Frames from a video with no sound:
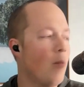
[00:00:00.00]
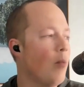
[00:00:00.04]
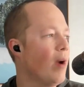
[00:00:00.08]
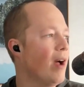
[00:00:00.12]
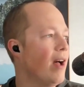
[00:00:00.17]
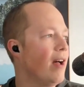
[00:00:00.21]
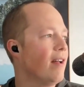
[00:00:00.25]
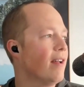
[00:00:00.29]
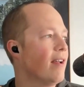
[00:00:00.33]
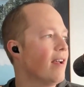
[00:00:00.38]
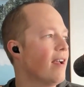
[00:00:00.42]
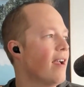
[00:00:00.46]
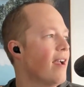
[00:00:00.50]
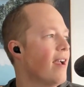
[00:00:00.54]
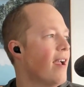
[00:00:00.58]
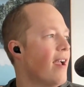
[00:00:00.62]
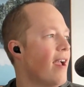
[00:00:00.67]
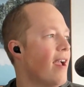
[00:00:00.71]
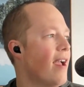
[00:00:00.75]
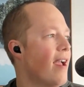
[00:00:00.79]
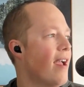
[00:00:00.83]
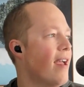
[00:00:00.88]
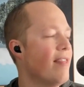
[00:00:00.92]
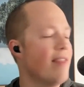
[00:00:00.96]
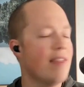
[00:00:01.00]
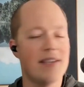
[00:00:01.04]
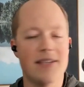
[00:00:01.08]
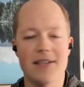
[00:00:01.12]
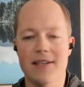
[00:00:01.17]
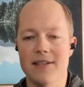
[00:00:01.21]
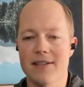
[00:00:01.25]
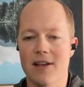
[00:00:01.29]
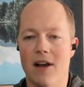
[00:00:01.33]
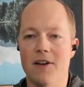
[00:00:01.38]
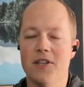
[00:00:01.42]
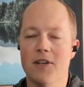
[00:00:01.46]
Well, and
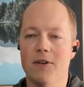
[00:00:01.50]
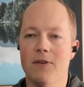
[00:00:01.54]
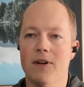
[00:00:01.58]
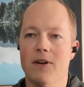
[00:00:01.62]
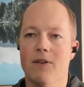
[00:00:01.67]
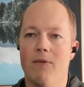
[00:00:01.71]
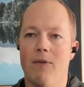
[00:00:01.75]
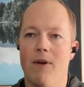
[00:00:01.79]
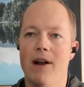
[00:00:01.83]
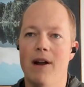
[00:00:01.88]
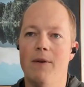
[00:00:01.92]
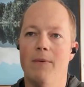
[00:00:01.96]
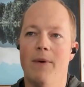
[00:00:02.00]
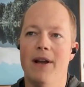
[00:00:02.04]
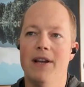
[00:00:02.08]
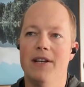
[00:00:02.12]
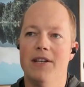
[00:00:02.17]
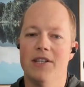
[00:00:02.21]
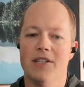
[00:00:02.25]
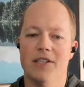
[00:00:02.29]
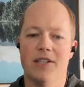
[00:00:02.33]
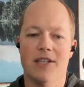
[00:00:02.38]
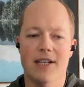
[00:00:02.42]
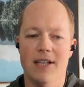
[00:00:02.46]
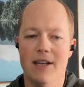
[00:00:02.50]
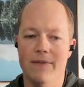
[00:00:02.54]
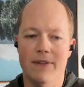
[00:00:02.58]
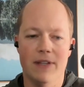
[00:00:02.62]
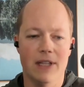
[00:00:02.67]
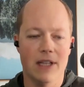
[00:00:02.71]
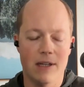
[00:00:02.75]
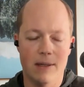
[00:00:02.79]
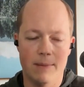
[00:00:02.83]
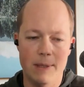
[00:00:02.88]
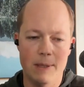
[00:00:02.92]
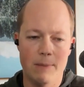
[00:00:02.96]
this is also a great way just to give
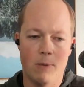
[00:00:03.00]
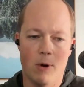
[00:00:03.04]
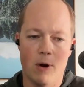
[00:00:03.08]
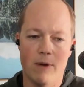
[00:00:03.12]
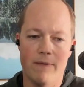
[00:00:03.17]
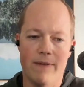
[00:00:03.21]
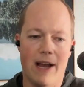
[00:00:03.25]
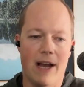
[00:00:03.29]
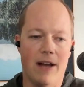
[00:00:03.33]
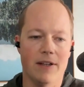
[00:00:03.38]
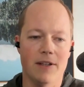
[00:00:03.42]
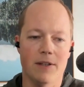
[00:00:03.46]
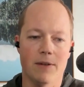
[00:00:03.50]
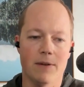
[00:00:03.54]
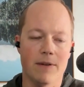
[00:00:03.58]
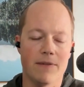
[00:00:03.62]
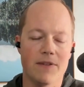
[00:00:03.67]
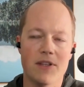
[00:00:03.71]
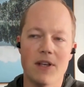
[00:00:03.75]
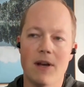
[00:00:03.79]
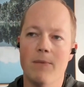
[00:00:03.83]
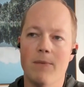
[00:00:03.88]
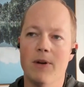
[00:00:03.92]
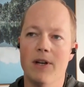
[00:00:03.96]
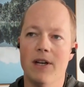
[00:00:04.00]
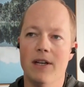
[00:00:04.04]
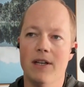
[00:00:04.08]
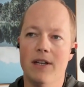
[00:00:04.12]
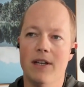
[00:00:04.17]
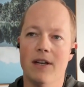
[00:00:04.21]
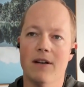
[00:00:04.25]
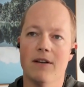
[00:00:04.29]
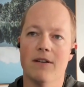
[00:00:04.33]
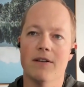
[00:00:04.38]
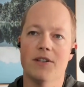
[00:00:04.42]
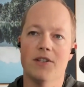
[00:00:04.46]
a little bit more value. If someone
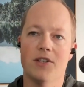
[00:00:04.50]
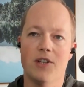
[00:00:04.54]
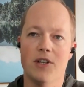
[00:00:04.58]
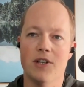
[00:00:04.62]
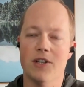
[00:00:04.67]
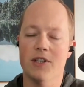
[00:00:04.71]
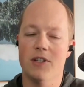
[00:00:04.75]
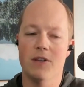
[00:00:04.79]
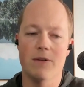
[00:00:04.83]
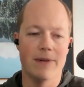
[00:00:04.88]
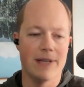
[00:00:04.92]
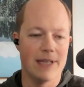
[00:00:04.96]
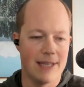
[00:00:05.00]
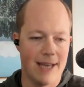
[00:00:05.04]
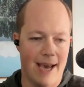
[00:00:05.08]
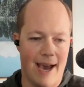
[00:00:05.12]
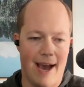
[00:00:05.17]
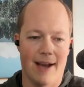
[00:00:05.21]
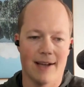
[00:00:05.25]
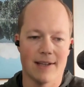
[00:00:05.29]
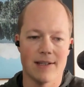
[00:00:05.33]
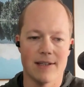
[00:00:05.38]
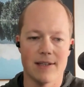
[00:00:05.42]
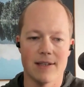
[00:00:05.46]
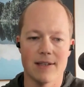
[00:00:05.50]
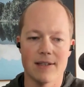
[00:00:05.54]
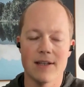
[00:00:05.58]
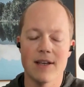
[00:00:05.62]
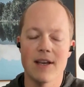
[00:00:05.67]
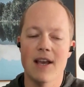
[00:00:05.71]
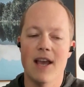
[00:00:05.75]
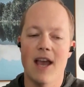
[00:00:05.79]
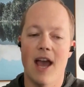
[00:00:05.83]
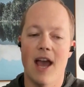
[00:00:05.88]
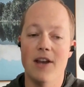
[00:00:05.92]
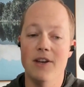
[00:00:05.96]
in here is just doing
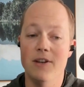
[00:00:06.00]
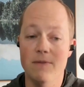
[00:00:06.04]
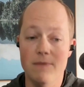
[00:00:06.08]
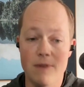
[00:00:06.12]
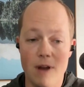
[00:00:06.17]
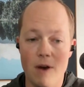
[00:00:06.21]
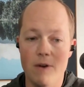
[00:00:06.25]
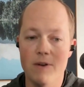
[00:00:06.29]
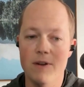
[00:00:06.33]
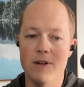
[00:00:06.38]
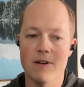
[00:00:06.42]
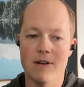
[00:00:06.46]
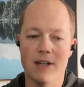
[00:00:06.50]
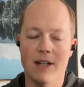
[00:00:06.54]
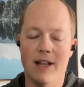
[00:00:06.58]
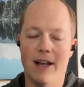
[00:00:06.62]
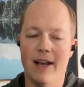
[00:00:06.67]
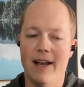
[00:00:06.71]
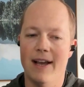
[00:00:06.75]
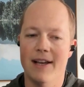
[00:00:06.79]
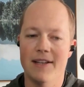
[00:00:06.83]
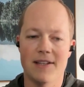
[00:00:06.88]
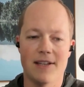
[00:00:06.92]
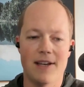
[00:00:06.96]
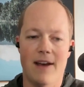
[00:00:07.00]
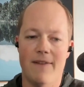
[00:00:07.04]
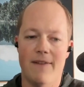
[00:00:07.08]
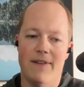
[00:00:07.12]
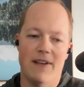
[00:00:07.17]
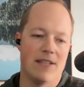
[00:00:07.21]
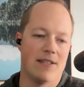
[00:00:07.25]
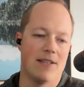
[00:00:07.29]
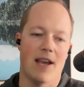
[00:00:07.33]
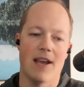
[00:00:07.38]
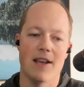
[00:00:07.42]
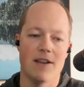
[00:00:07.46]
taxes and your client has an
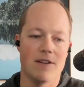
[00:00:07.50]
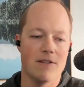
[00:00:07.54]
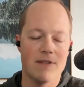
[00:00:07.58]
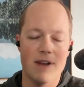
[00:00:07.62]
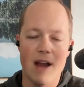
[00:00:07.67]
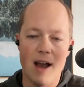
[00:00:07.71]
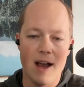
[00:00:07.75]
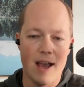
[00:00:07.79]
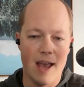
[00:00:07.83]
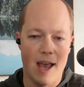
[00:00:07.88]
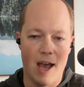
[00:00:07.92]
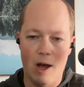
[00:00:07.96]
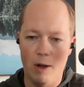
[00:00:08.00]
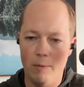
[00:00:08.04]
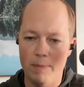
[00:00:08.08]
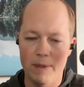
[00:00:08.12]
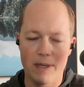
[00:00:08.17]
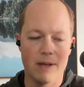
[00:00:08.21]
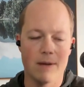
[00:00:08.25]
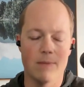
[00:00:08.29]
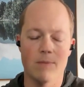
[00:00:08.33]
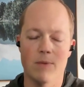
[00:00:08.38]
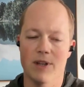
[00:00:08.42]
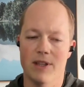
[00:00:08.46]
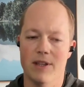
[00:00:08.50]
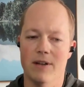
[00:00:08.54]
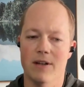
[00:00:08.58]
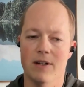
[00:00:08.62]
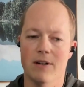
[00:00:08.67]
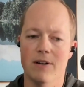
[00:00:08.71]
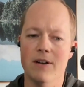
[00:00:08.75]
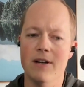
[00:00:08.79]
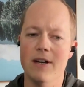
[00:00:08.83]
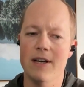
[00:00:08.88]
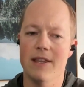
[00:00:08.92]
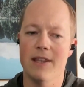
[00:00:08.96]
FSA, you're not helping them with
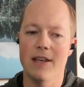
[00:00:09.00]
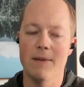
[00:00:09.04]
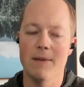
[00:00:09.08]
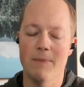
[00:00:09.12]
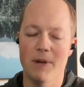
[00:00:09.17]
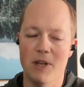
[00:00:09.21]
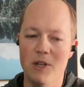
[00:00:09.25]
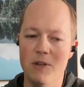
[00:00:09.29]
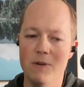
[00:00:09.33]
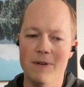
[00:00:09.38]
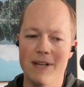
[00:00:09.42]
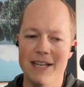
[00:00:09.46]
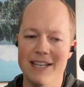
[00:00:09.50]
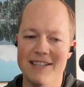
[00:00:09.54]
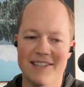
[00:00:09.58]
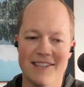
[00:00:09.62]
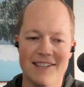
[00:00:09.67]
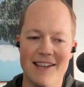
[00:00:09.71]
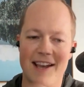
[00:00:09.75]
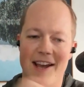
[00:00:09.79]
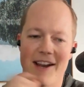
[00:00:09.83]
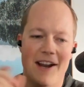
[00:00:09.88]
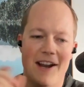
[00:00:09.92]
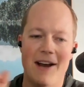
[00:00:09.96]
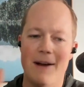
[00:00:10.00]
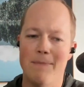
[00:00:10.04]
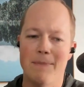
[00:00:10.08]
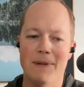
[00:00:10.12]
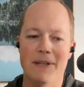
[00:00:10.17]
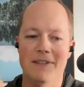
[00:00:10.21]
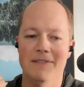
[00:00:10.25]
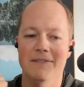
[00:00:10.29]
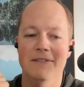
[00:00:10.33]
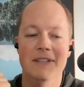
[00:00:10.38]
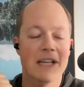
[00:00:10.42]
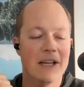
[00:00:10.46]
it or anything, but you can set
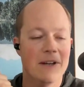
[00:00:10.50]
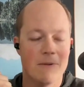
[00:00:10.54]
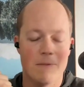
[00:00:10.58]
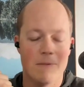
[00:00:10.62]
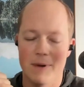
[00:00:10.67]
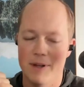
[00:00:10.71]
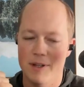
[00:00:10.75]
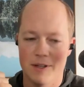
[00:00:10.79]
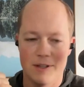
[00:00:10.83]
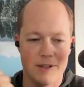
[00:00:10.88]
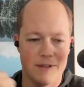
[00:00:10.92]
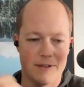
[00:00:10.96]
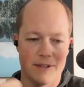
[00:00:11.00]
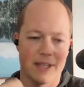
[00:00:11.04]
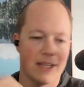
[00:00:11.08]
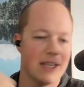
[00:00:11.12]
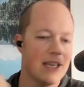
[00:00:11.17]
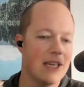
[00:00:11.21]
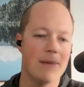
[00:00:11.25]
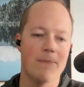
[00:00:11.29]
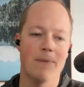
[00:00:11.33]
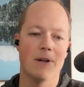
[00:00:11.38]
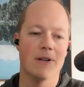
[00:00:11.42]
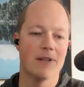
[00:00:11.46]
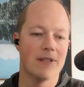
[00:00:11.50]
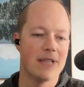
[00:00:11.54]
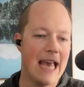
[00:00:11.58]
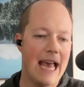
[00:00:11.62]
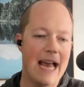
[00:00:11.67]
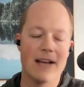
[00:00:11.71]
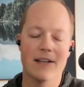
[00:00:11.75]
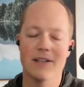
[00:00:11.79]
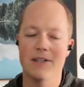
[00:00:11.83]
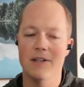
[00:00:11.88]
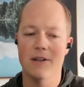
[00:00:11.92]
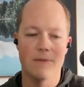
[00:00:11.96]
up in whether you're using Keeper,
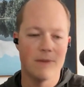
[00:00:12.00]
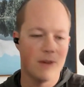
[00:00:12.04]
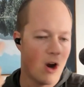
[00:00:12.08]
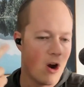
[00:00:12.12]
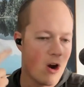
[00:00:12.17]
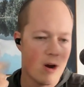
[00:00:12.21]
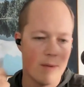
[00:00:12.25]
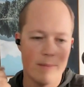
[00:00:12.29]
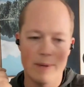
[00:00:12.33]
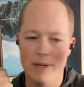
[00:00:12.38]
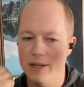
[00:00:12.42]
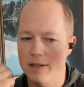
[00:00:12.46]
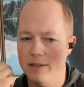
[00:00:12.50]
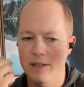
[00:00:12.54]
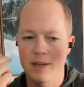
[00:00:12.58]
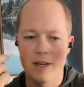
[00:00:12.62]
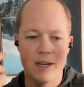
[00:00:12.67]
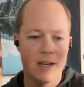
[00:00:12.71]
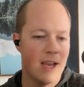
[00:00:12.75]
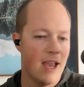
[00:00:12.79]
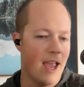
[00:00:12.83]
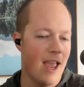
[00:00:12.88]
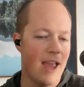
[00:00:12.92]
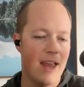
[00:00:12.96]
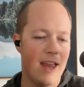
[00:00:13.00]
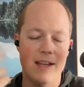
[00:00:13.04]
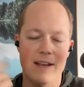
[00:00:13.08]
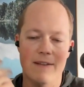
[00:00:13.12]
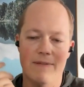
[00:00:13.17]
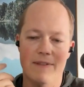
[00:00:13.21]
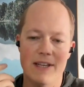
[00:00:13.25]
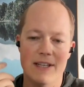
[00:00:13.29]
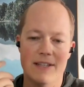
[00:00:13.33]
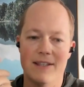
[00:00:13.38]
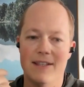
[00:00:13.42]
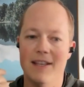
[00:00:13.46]
TaxStone, Carbon,
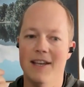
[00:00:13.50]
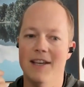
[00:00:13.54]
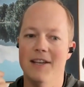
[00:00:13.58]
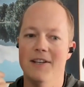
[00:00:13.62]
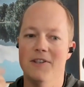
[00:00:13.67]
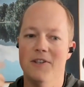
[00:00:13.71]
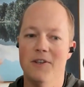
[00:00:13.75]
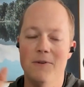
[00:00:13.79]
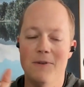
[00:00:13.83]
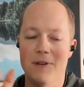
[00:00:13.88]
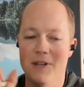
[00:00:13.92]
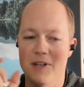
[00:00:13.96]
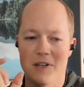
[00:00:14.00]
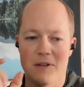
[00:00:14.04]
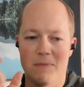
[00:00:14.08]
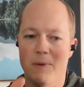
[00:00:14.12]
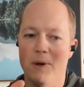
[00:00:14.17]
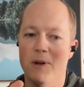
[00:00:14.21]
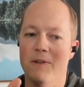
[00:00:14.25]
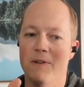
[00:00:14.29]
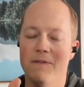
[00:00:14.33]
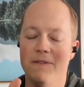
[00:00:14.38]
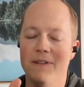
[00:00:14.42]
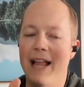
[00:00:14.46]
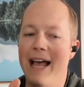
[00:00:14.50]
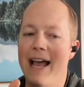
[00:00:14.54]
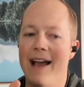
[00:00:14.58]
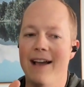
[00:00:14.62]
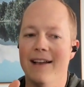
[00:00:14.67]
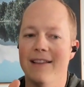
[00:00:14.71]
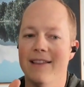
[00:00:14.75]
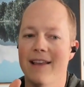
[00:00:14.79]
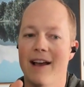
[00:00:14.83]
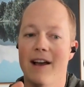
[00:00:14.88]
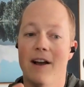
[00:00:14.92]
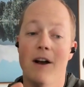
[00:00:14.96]
any of these things, you could just put a
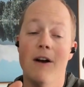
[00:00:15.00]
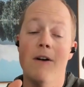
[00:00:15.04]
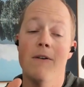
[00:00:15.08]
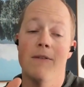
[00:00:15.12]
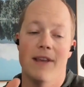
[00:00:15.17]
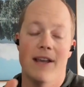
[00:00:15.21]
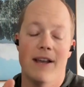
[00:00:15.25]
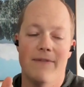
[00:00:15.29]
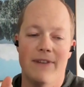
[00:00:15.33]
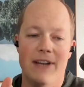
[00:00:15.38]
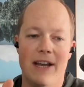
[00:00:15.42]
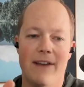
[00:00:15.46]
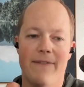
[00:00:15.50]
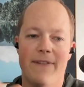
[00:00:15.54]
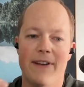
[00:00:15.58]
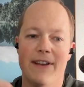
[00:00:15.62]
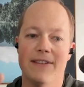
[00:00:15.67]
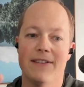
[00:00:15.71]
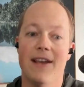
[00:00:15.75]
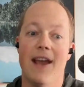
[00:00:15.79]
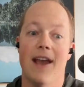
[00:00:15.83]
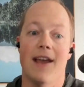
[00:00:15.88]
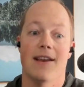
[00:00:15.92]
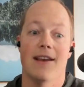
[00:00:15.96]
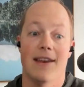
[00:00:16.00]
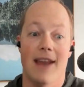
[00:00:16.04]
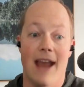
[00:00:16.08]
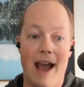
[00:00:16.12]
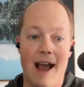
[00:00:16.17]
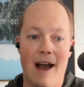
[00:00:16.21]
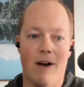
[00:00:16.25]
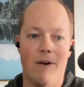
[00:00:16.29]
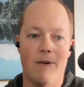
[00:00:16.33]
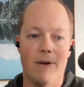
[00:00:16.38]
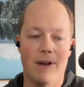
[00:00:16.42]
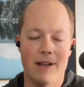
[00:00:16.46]
flag that, oh, they have an FSA.
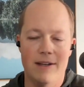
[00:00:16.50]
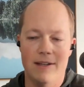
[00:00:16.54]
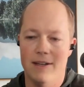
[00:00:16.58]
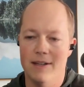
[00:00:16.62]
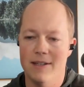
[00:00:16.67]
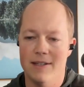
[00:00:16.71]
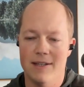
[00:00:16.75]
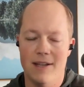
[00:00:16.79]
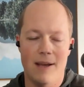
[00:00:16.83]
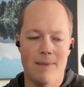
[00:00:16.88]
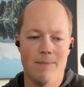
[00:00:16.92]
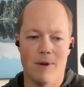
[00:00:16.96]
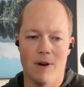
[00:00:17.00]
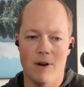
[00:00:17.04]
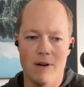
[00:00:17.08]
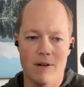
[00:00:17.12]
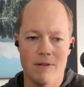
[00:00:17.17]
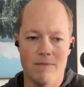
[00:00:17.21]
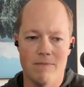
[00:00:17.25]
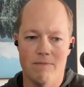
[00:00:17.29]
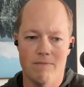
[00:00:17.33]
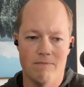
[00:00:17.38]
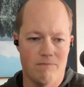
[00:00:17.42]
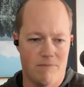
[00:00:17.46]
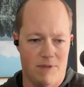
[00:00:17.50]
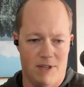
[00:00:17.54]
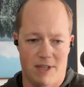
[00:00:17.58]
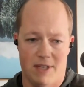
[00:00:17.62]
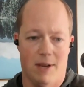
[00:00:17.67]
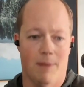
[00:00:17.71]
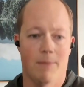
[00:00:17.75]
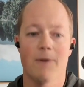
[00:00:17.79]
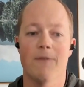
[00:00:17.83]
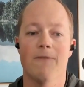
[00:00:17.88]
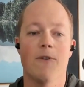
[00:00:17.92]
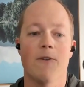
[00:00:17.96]
Now in December
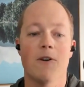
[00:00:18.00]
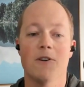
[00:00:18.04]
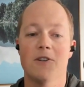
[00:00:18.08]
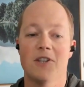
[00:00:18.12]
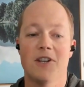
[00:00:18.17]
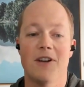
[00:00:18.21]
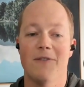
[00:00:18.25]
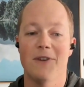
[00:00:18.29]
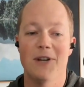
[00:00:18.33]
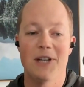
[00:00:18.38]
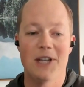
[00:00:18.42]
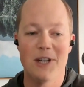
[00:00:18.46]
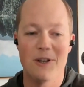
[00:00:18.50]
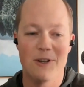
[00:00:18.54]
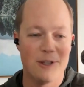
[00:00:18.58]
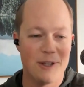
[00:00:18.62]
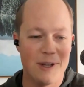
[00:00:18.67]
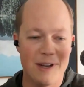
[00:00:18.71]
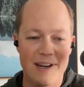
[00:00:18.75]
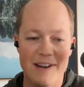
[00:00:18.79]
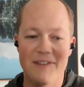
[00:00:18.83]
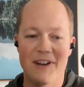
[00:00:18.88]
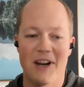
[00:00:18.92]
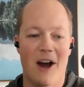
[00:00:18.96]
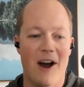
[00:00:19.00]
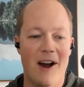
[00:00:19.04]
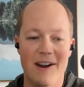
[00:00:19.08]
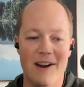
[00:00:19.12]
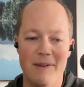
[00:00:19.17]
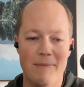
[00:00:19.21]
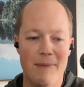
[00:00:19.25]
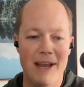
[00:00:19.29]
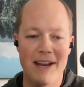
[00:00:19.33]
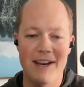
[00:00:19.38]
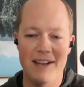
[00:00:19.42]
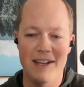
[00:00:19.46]
1st every year, you can have an
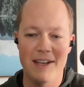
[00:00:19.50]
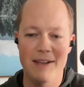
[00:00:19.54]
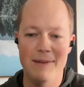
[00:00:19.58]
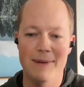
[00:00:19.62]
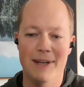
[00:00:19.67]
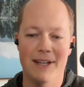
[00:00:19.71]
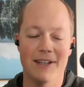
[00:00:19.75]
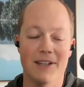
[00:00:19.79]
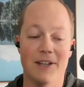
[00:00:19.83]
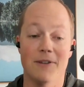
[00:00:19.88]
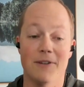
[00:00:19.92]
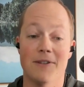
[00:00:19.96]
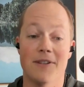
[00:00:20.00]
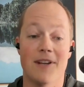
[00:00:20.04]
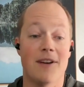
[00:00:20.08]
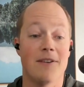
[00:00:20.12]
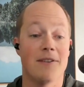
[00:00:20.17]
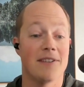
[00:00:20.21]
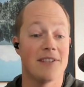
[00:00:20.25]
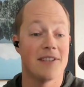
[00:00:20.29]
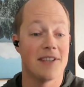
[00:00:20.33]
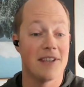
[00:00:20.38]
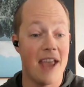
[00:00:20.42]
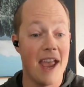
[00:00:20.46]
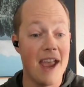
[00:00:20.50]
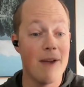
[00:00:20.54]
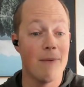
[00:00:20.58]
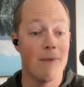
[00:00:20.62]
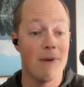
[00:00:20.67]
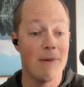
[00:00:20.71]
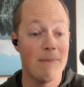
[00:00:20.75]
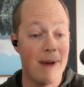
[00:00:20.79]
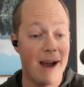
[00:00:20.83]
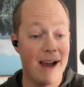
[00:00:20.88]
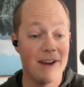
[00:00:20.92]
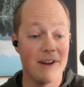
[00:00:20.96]
automated email that goes out that says, hey,
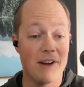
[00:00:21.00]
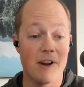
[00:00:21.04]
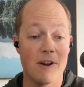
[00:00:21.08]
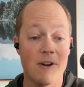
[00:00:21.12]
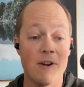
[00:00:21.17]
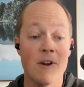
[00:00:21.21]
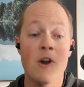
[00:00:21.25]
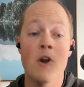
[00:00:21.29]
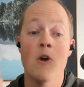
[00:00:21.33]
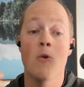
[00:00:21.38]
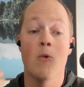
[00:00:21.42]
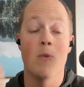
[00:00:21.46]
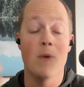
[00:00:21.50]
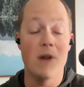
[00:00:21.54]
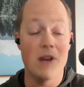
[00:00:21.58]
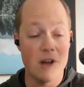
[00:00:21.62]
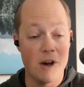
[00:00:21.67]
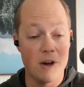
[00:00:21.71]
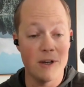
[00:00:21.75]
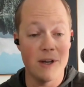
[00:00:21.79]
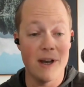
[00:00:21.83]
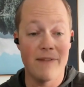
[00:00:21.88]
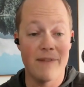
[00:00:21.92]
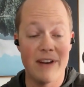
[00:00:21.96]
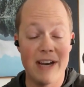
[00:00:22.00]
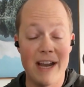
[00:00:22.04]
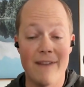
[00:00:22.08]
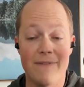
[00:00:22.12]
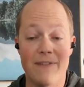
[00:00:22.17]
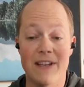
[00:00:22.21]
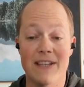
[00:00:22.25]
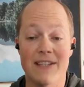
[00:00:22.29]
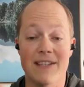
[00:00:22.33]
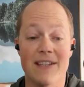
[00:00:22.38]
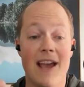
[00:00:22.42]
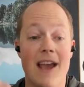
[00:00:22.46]
reminder, we know you have an
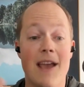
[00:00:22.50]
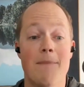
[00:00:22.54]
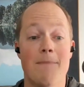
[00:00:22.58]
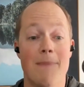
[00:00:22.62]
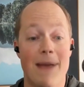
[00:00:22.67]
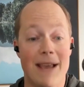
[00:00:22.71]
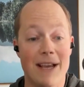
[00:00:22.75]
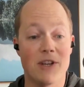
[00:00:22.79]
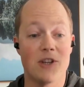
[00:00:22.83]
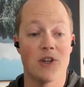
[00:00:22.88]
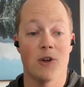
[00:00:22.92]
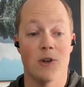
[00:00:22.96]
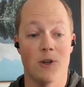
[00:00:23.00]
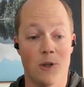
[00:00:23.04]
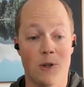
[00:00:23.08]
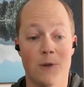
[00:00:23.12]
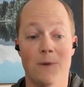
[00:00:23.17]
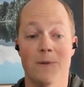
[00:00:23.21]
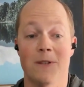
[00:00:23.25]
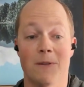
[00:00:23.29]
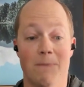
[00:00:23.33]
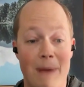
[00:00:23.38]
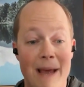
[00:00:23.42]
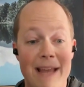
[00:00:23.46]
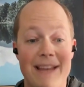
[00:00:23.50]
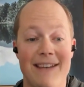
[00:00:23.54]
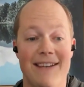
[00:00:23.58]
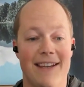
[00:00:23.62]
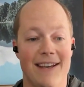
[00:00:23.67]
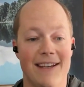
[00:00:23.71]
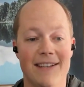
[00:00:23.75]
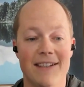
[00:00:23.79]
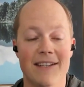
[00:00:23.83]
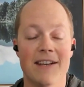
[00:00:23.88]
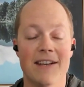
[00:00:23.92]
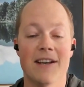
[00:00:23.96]
FSA. Make sure you
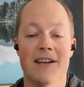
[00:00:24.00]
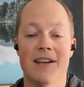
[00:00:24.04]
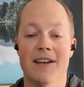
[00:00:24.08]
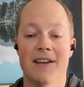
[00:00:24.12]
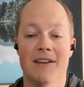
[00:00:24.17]
spend it